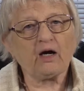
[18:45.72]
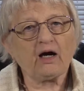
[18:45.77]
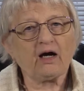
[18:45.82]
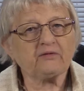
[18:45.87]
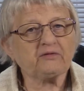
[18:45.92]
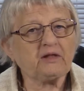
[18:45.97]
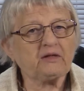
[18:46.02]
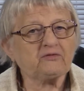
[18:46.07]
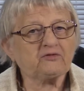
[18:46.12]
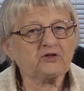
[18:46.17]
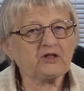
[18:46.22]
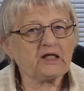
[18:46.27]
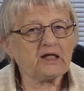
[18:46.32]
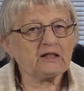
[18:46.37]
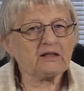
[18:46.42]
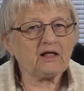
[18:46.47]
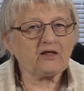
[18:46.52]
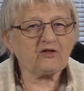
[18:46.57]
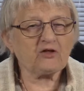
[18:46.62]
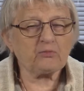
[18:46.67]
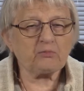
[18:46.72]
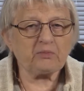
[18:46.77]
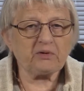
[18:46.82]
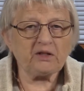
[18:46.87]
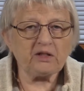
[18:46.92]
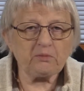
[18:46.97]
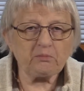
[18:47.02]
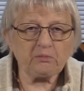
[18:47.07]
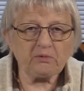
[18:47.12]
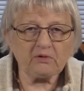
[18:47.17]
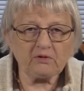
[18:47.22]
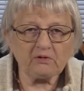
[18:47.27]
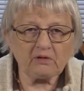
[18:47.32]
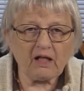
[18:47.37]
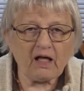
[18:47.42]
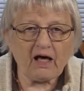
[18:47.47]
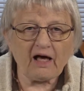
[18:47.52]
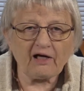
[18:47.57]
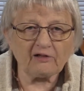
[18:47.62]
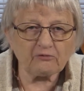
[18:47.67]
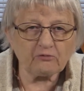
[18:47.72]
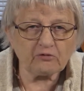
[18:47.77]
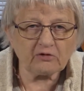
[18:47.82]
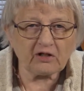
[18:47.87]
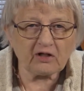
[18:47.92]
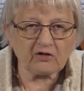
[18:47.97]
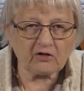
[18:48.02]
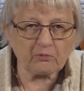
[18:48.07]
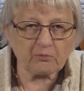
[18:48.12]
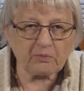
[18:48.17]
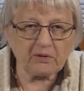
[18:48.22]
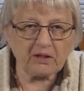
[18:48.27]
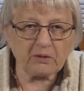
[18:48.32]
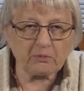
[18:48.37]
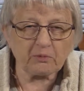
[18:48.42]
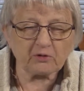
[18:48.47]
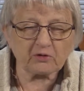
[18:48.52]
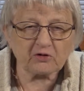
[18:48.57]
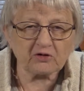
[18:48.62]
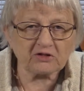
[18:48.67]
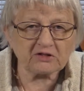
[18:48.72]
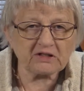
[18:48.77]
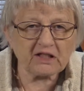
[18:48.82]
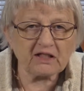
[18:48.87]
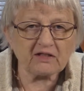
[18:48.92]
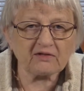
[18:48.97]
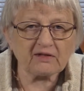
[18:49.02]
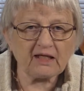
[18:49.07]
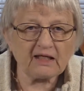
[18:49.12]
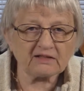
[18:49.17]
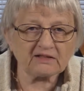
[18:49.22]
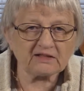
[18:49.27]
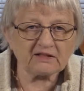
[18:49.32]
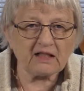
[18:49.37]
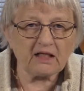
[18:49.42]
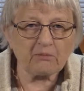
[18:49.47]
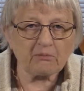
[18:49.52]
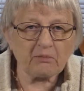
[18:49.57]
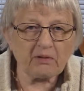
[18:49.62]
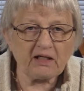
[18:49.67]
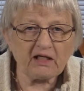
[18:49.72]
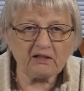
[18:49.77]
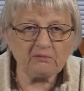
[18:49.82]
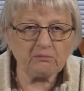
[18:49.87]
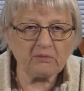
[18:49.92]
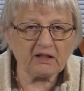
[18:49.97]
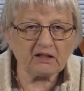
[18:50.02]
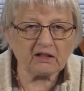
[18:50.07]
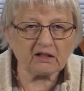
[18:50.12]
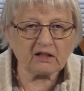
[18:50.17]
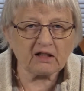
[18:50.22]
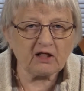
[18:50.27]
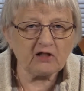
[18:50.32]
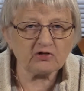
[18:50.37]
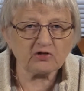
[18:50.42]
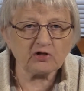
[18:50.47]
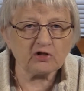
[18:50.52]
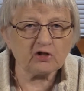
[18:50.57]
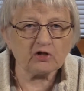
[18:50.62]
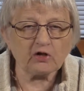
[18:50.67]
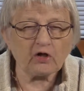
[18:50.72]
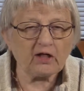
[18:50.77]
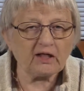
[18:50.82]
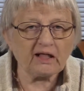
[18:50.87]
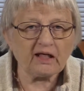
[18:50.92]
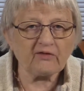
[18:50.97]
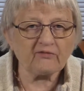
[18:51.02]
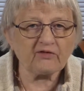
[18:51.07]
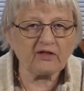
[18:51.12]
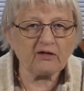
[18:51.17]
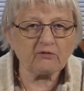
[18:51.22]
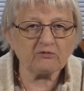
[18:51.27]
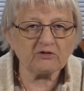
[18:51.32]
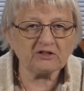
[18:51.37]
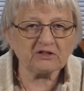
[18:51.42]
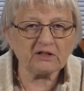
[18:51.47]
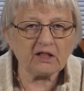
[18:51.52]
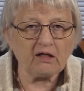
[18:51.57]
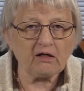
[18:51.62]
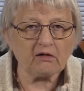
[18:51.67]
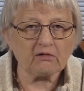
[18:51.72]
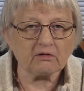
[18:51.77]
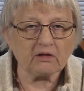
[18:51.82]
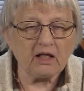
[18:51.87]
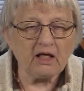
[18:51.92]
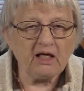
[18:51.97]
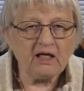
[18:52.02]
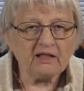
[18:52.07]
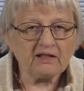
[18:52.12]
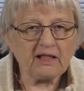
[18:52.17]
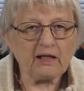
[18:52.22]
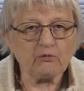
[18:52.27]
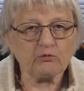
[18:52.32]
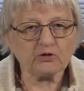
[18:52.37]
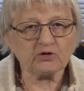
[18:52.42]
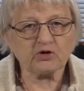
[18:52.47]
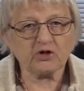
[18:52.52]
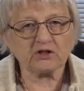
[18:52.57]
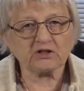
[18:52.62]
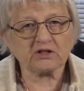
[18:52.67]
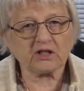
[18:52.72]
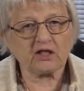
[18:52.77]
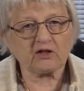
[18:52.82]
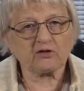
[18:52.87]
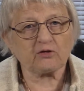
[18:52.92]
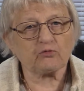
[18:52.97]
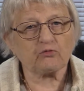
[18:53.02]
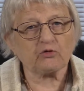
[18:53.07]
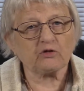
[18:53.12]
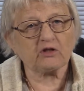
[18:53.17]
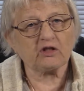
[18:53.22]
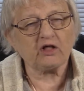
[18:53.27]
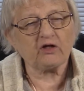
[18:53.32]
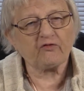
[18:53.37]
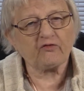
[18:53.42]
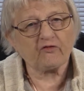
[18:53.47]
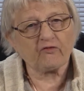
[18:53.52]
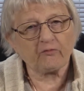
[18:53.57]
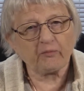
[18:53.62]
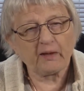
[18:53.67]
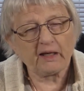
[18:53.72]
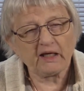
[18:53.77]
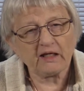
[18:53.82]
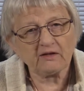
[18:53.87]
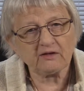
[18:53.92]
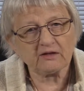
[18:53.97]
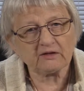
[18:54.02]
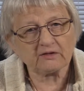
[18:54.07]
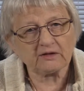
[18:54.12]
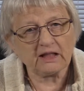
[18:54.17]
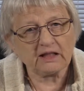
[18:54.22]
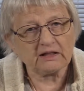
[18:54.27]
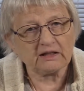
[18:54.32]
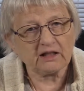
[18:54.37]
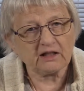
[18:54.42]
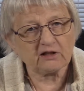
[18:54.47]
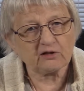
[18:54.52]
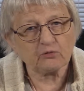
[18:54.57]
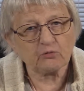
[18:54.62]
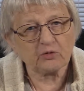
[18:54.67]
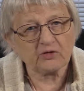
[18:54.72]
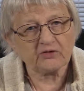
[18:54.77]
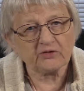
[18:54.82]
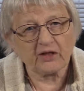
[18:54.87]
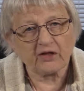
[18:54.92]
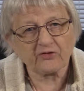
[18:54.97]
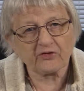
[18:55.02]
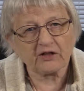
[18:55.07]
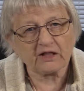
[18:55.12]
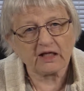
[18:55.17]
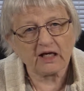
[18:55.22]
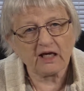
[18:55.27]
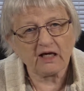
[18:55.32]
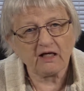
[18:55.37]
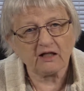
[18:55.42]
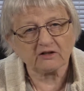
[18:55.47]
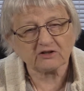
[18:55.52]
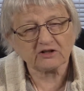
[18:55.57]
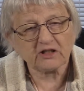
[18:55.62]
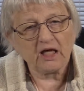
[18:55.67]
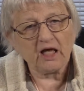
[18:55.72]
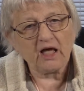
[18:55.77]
uh, 10 other people, 100 other people could take that same pain medication and not have that result. They would just get the relief of pain that they needed with nothing else.